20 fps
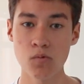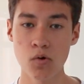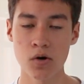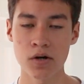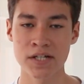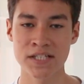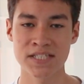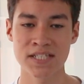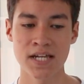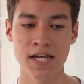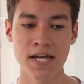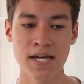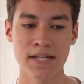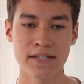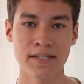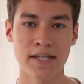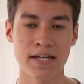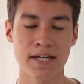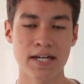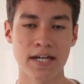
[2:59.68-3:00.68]
works
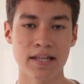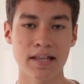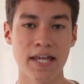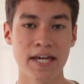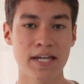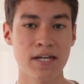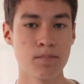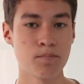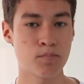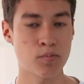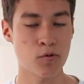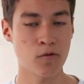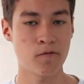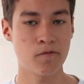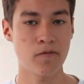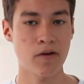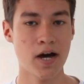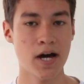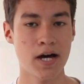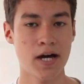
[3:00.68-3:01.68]
they can
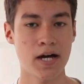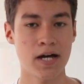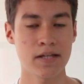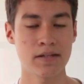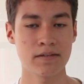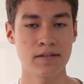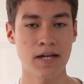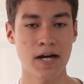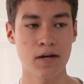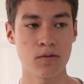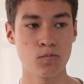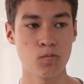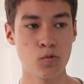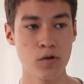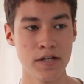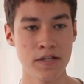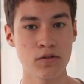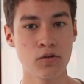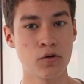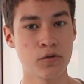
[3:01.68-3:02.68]
improve and
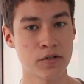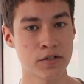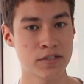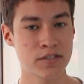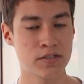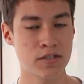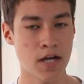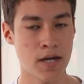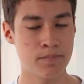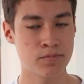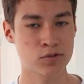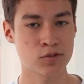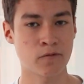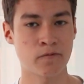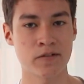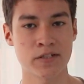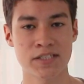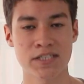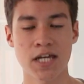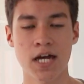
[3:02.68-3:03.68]
win other types
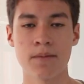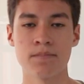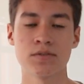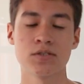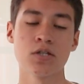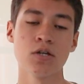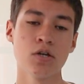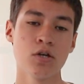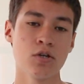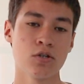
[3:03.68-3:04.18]
of exams.